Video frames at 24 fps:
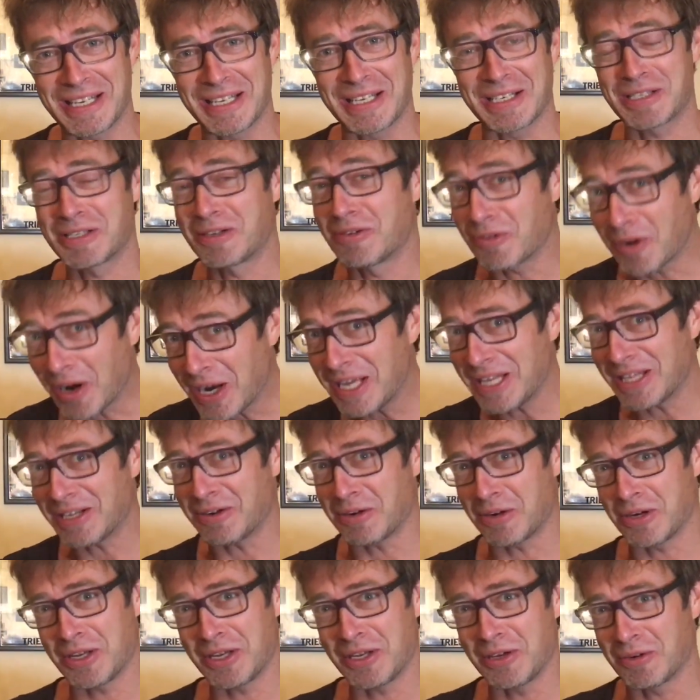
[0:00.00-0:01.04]
It's great
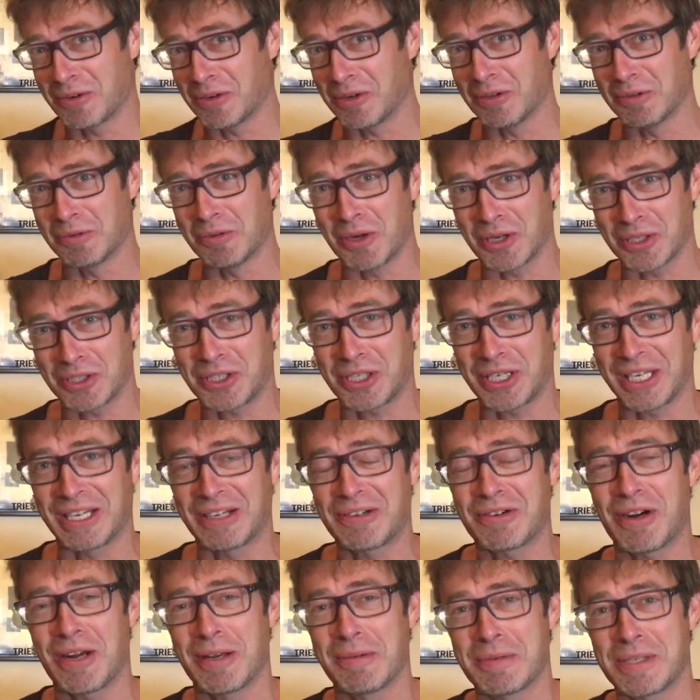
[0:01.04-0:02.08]
that you're all watching
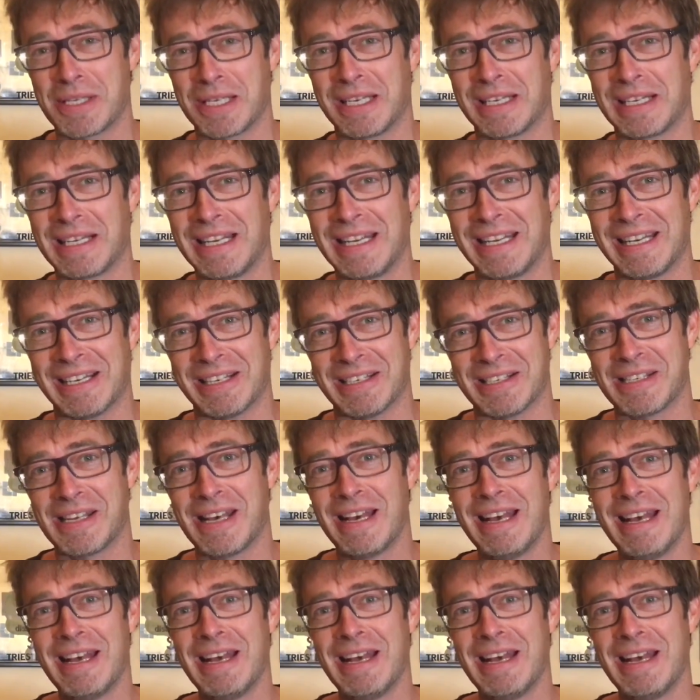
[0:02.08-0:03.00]
Crime Scene Cleaners,